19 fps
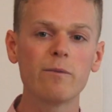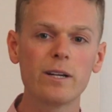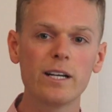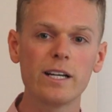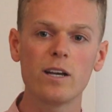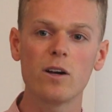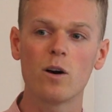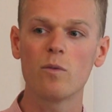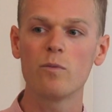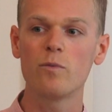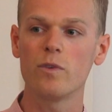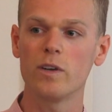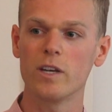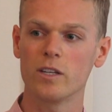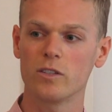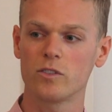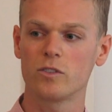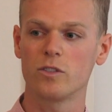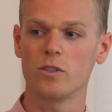really
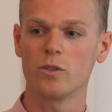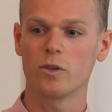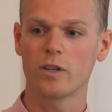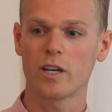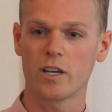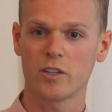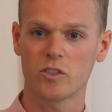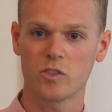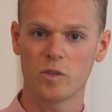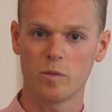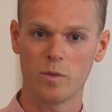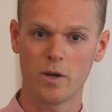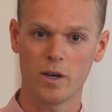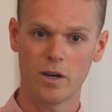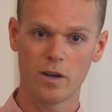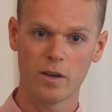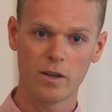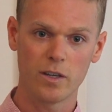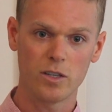obvious to your
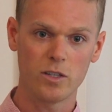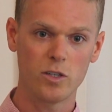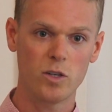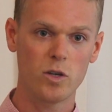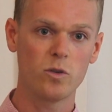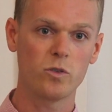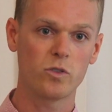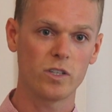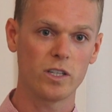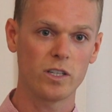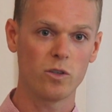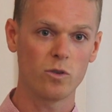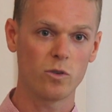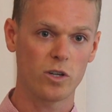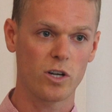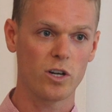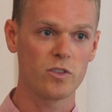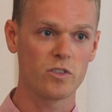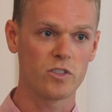customer using
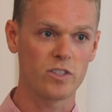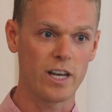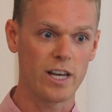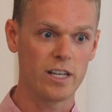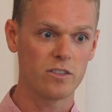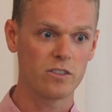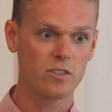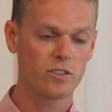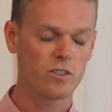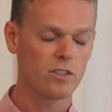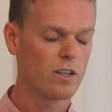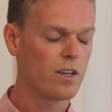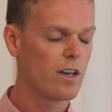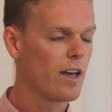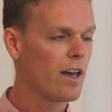your content